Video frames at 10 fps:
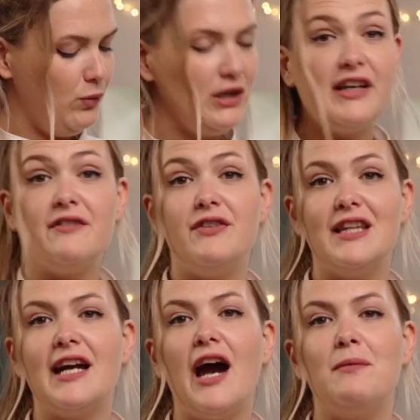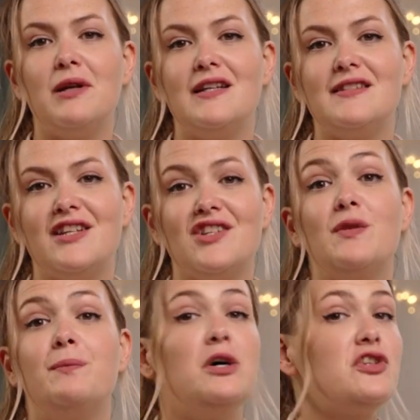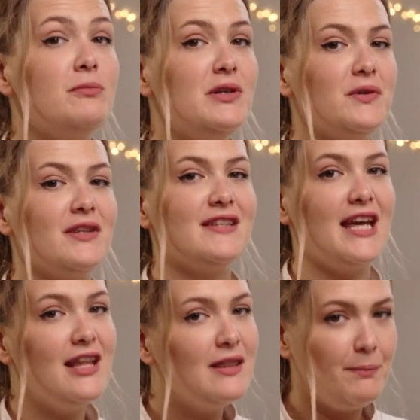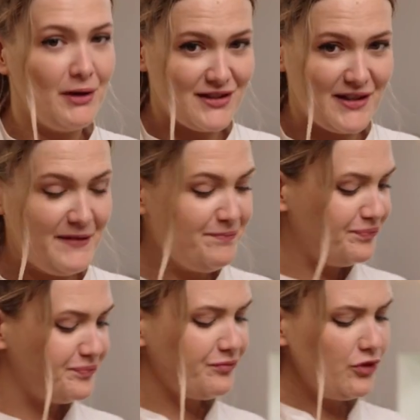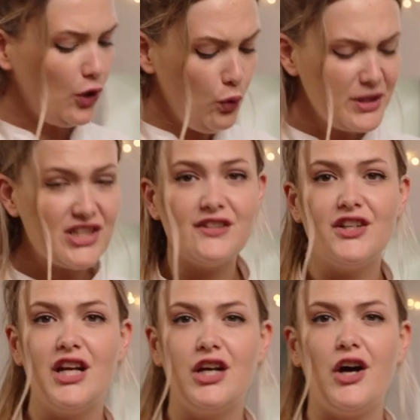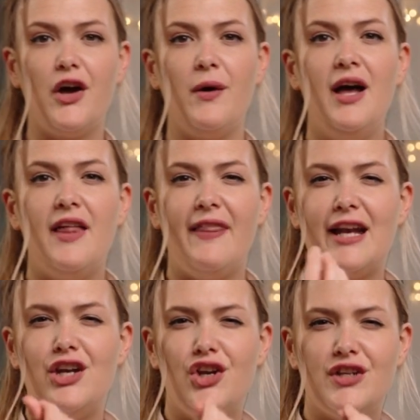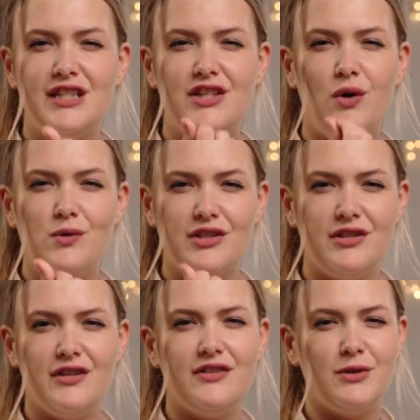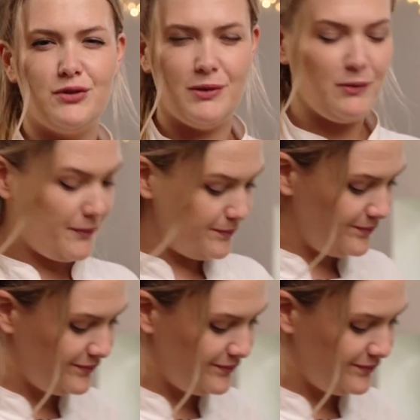We're looking for the caramelization of the buttermilk that's in the butter, which is going to go that nutty goldenness which we want.